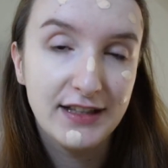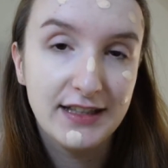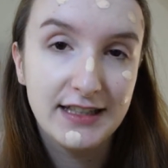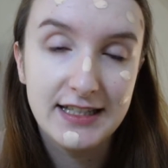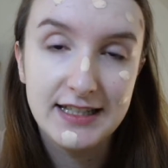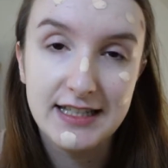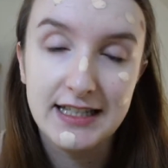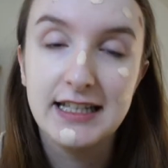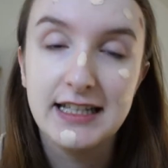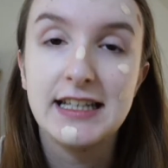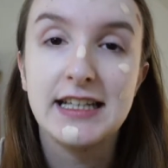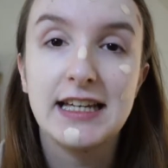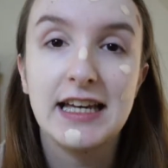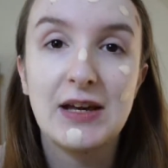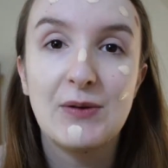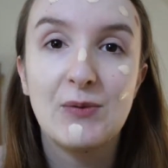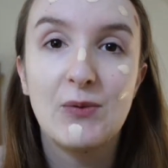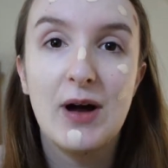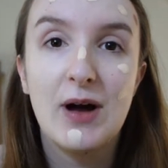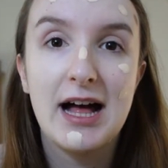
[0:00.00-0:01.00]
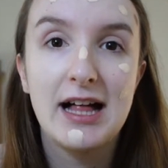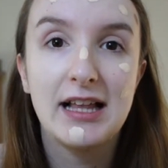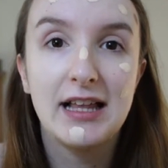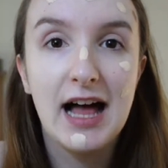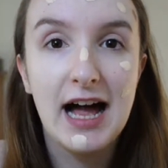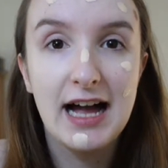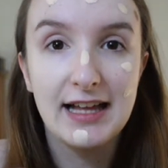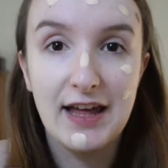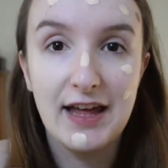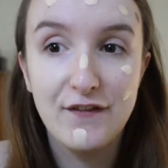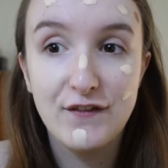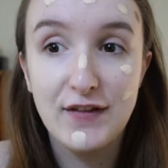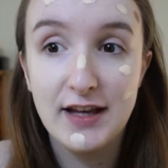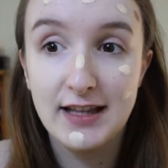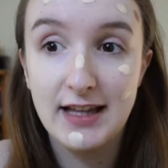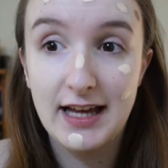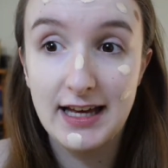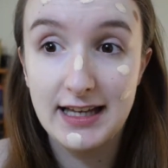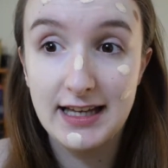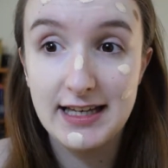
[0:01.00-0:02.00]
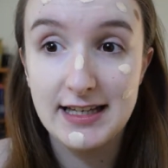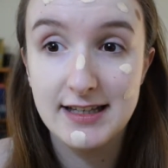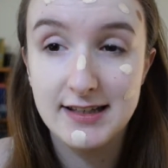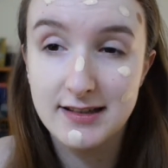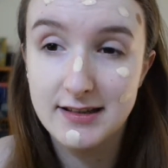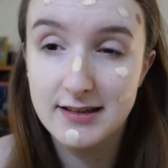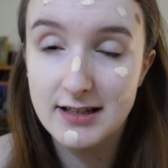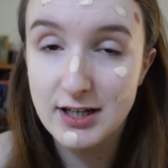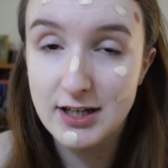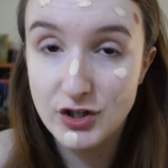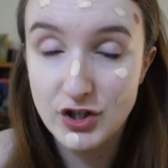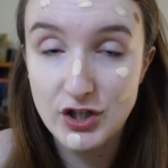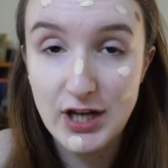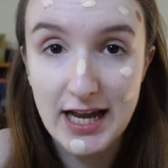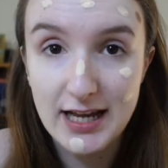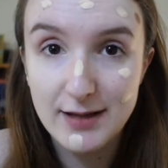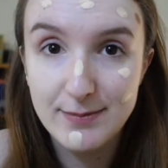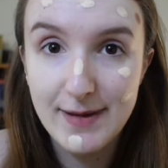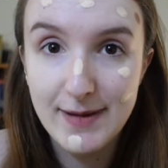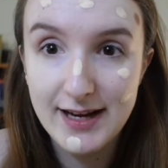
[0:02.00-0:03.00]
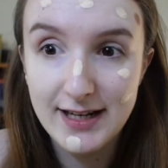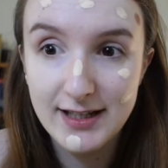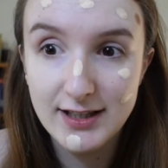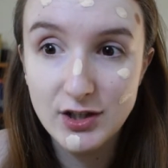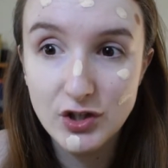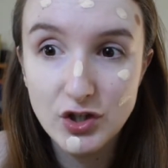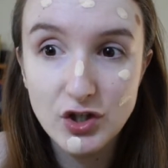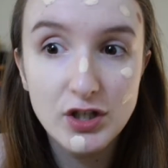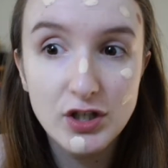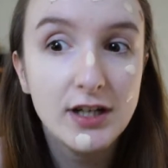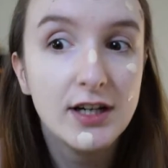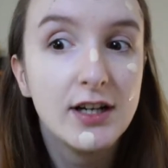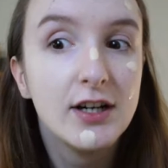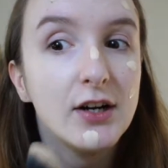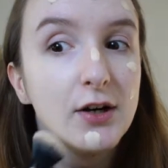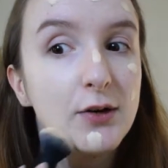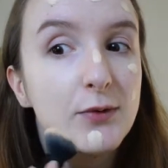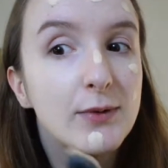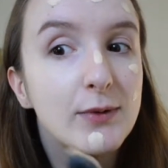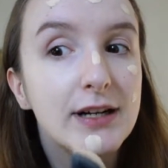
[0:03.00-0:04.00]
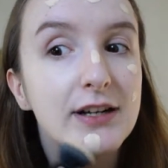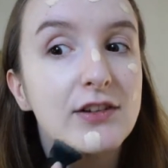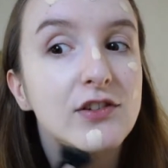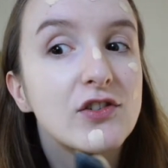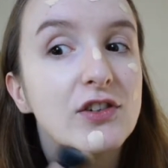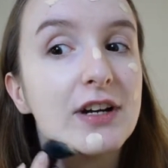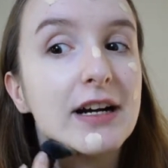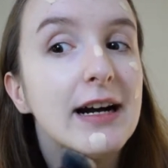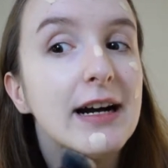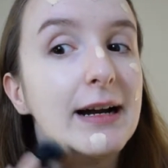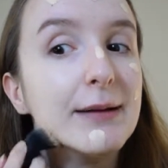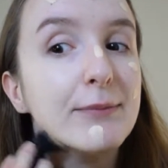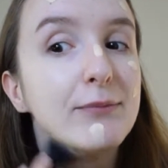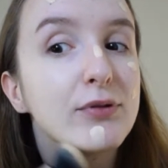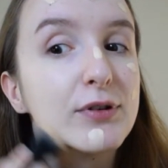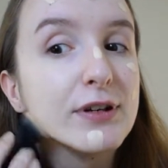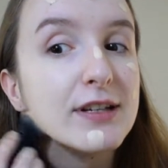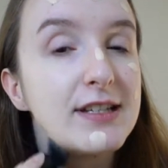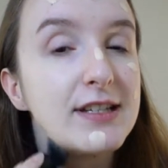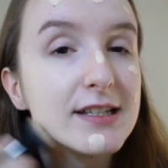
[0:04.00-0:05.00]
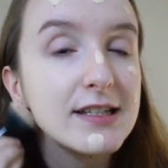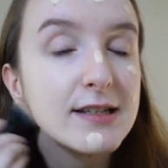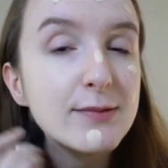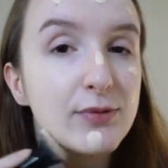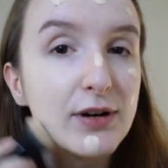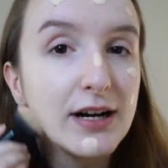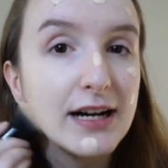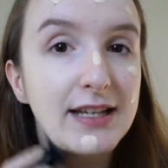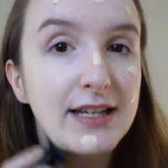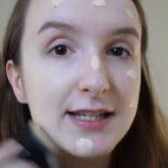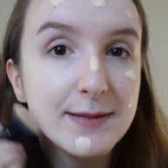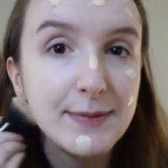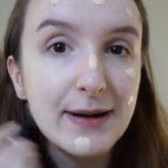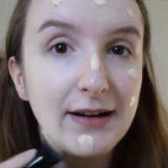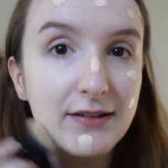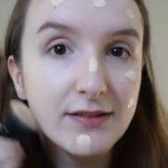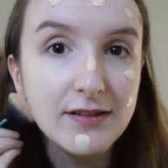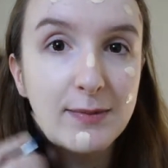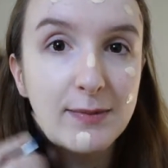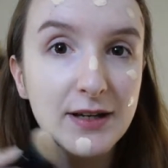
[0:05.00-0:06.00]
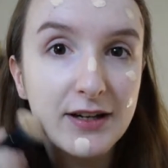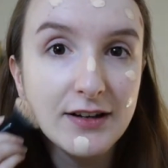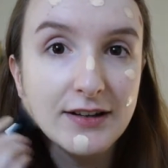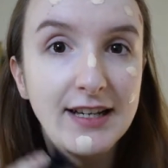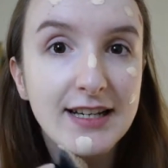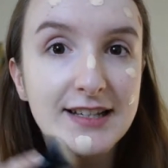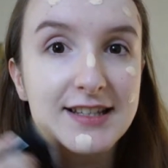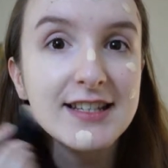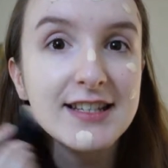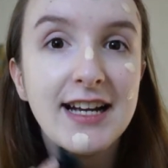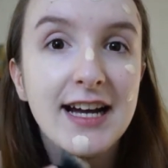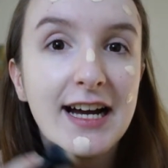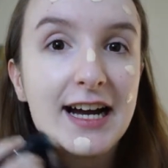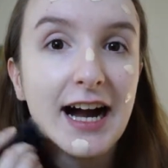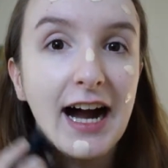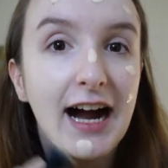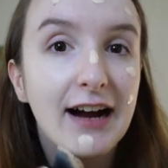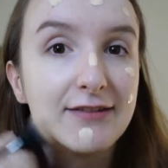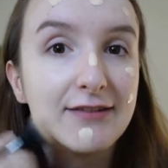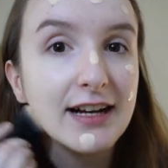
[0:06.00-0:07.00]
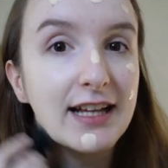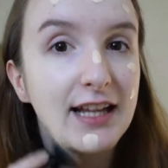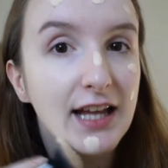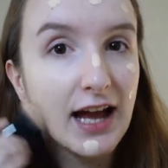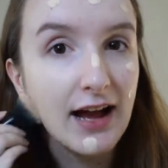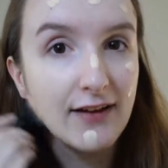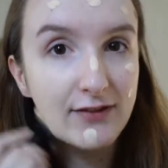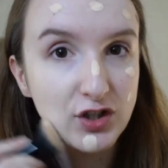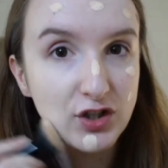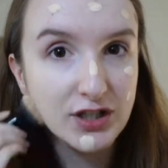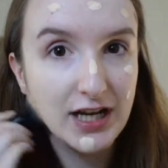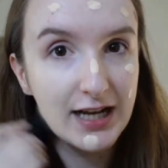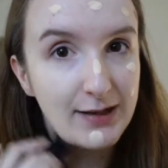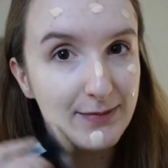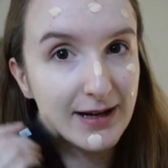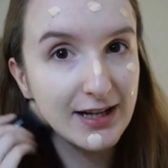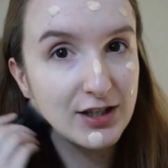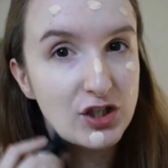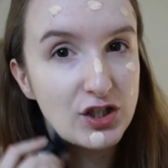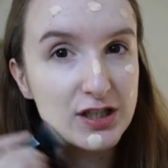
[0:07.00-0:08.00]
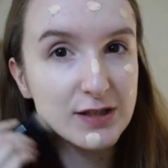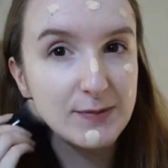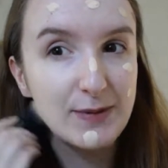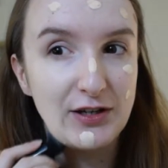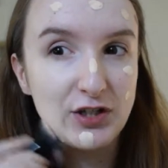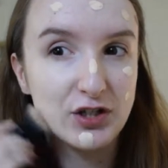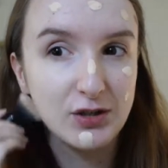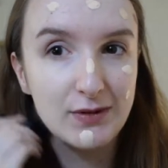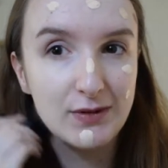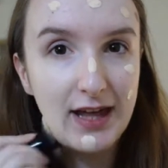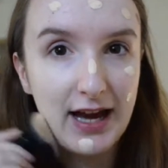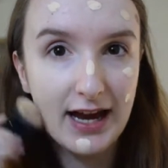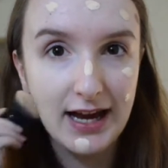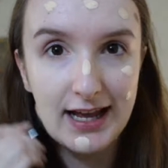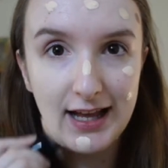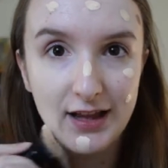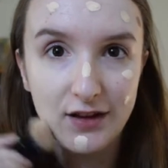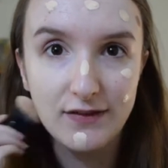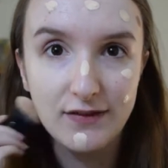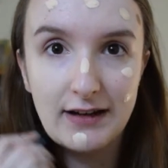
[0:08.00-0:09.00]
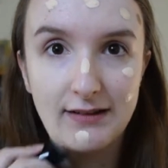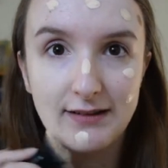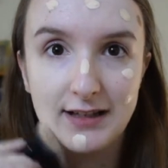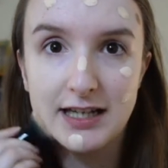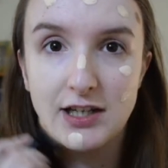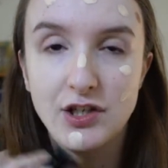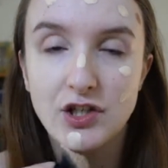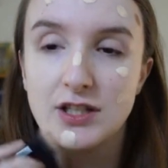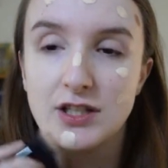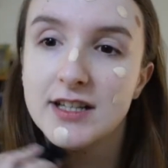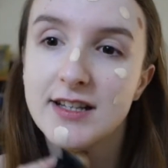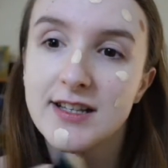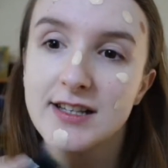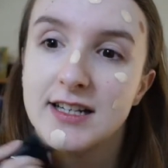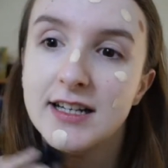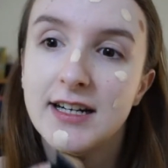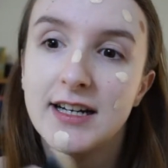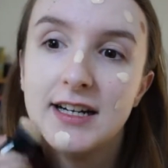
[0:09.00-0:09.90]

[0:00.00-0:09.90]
sinking in well, and I feel like it's a shade match, which I'm pretty surprised about, to be honest. I rarely have a shade match, especially with high-end foundations.